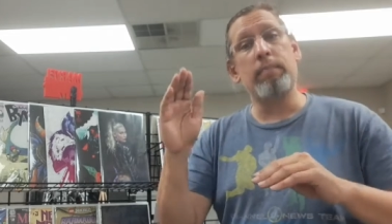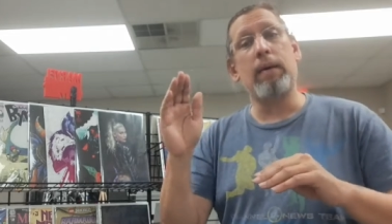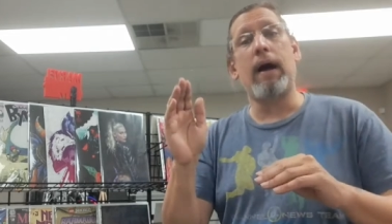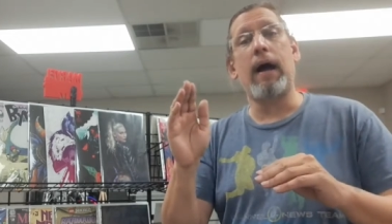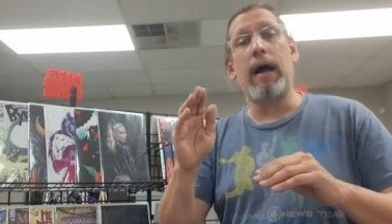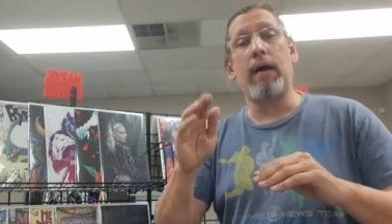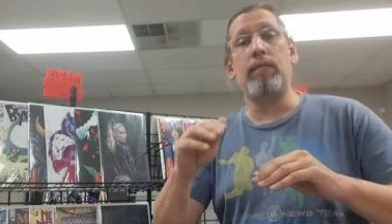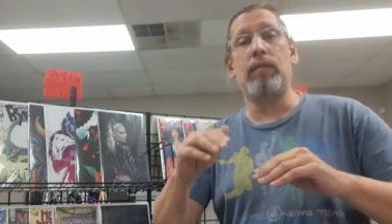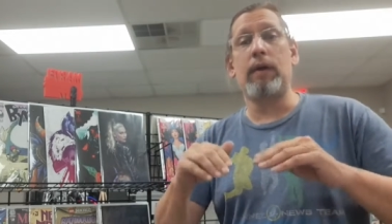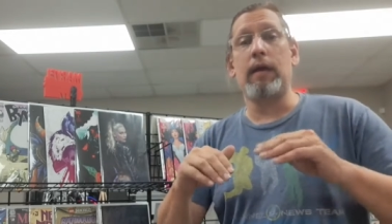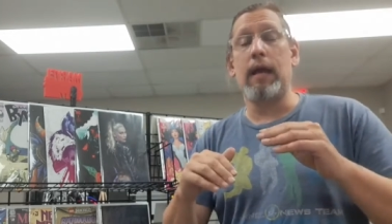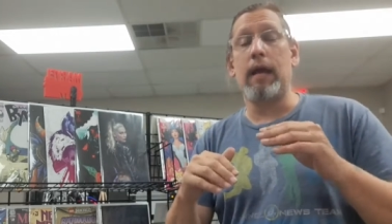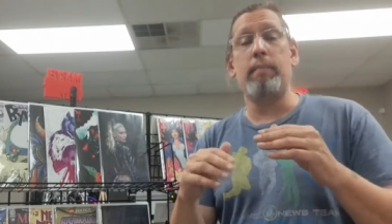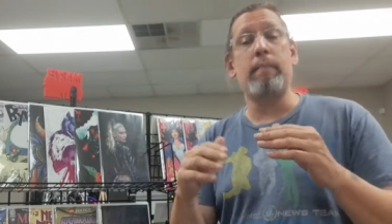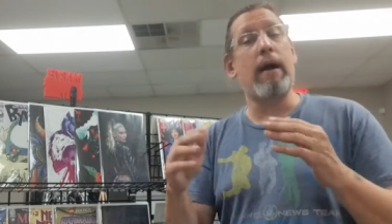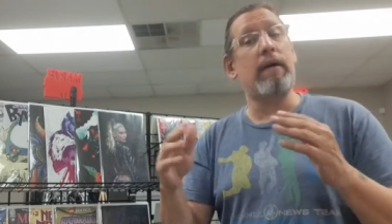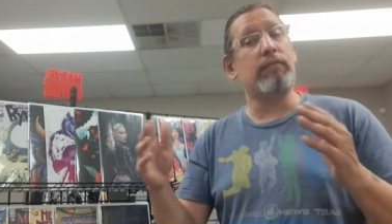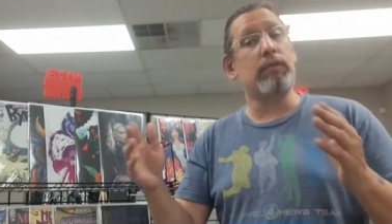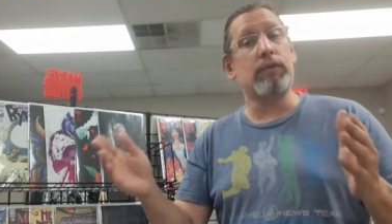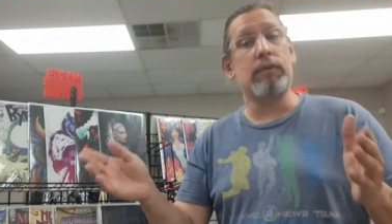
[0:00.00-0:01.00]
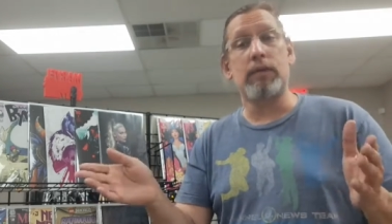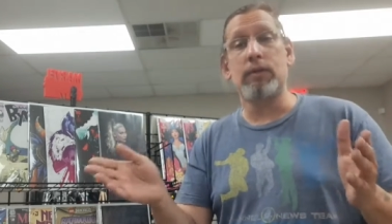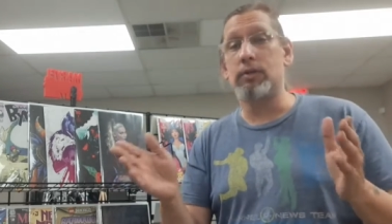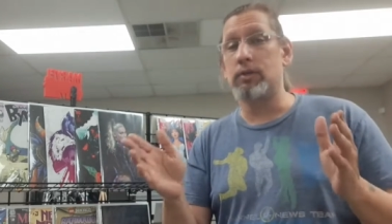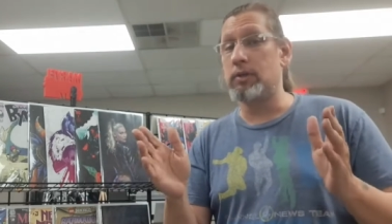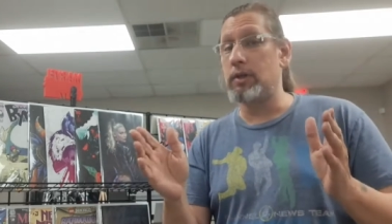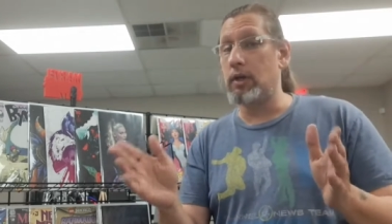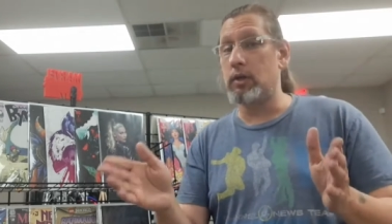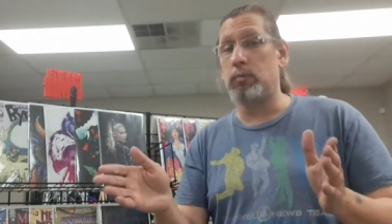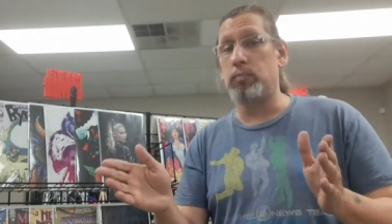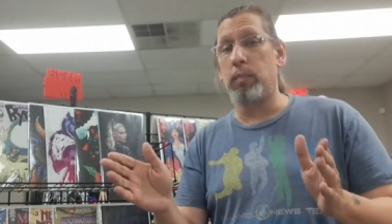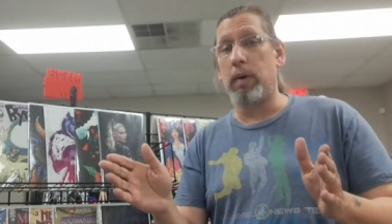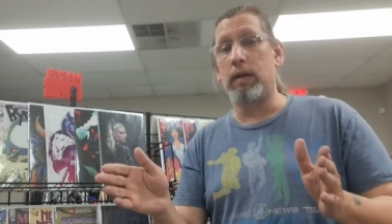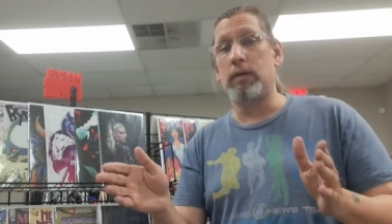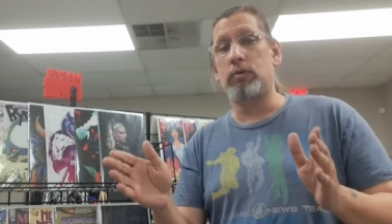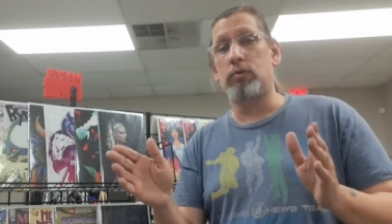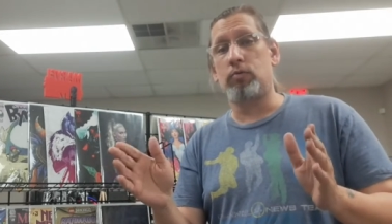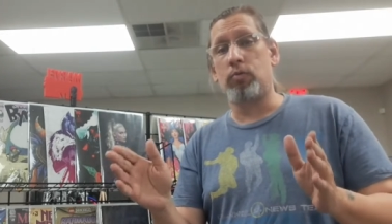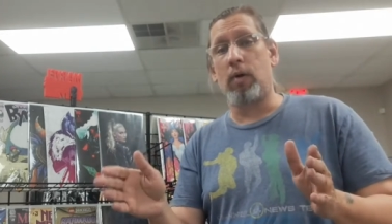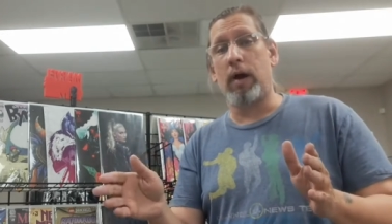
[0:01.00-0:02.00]
behind the game after this six
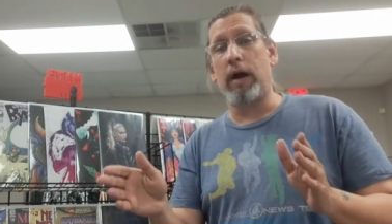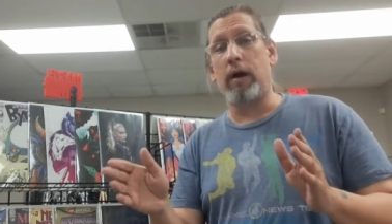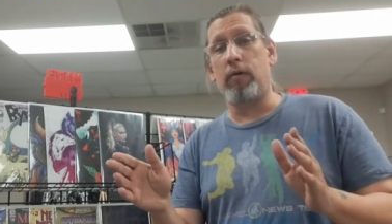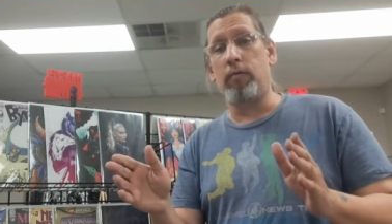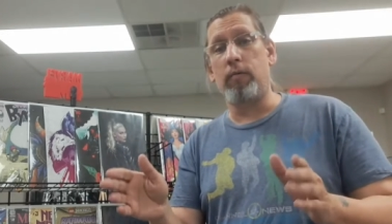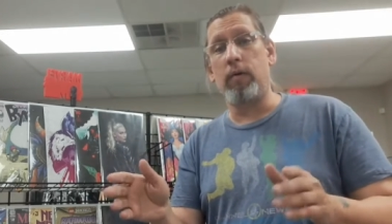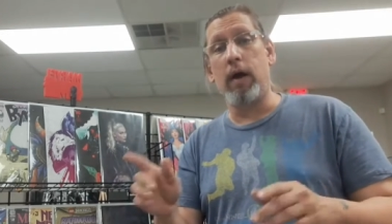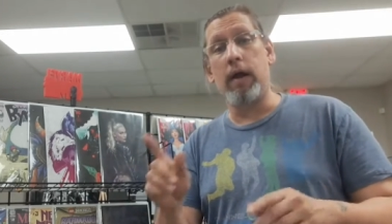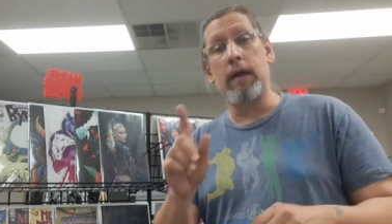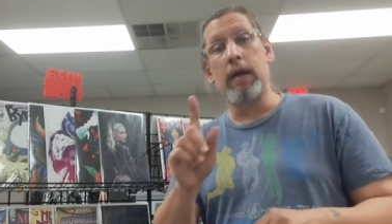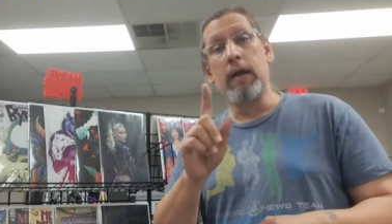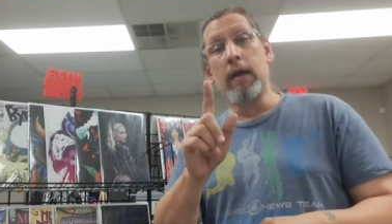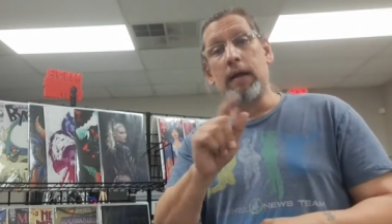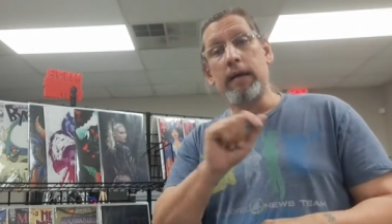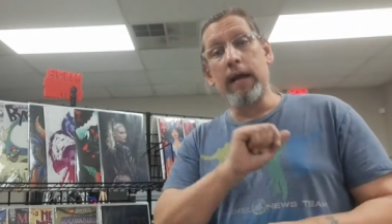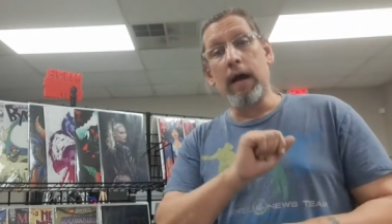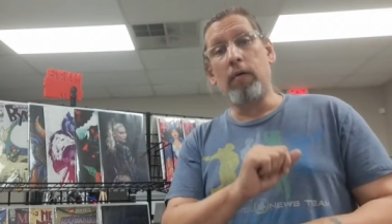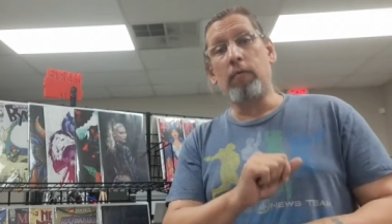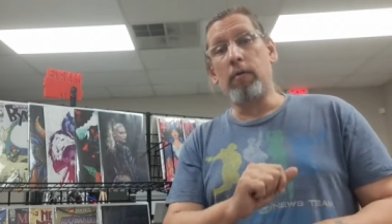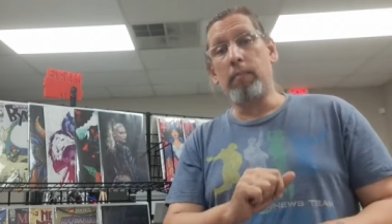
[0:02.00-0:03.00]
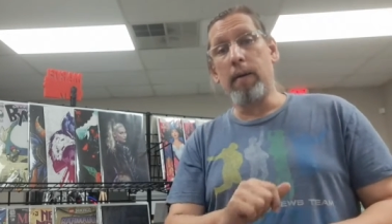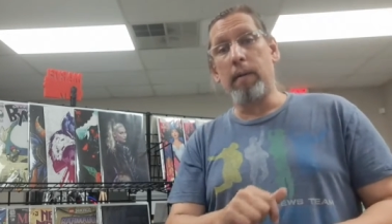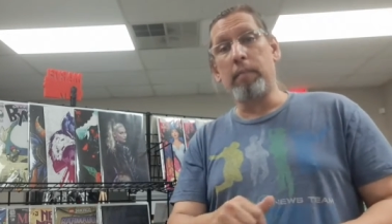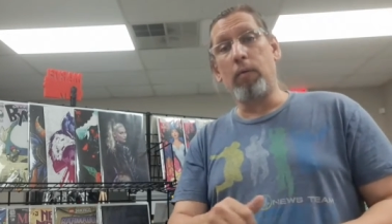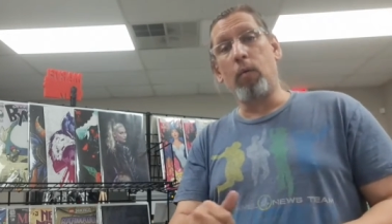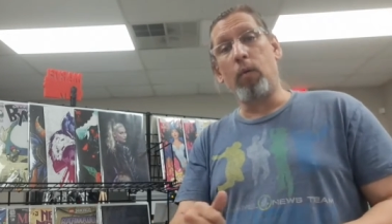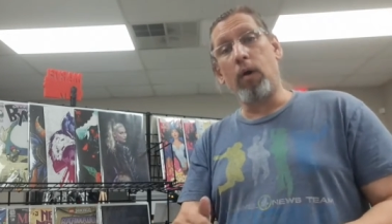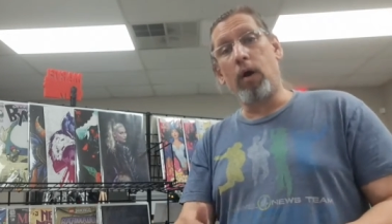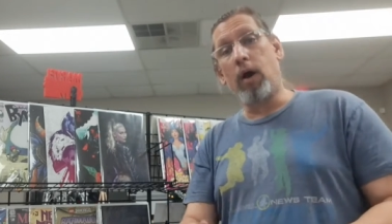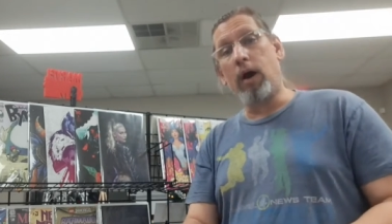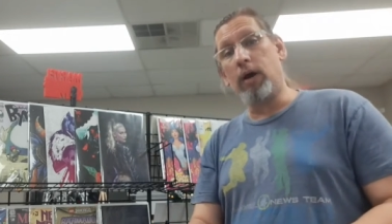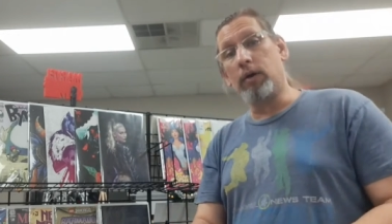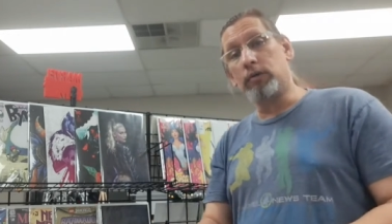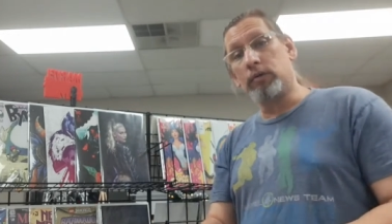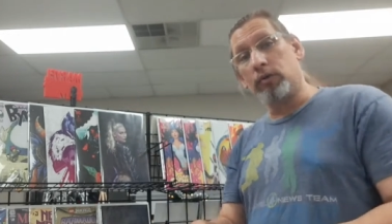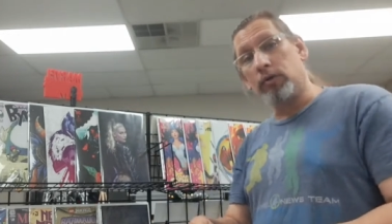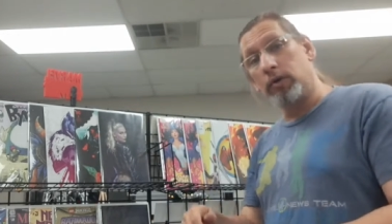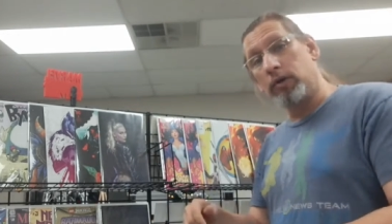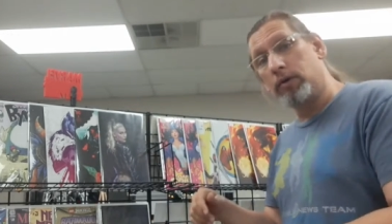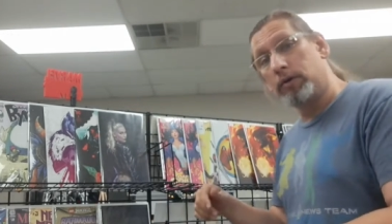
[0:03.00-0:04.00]
months trial run. Now remember, we're
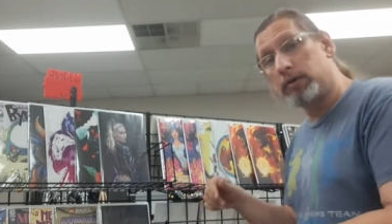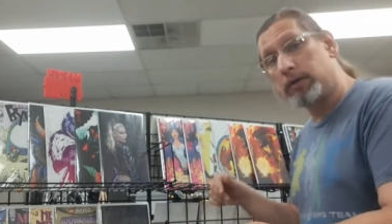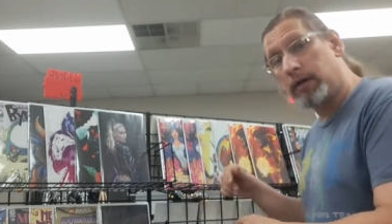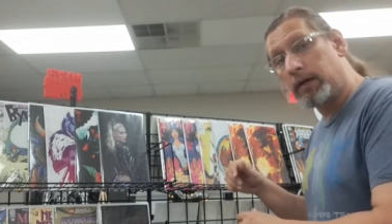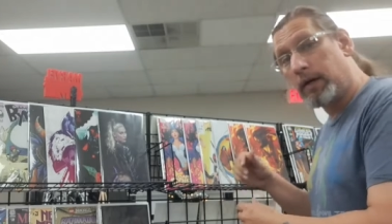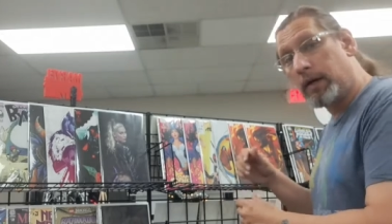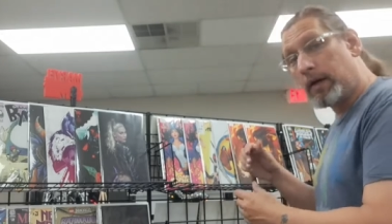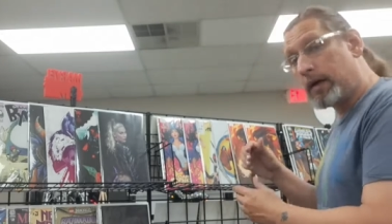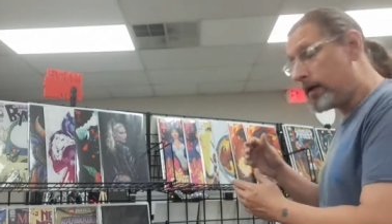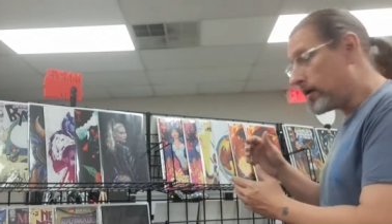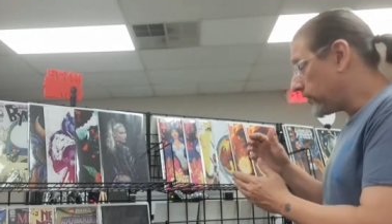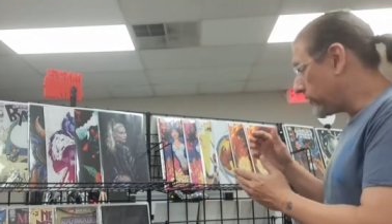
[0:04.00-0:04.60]
also using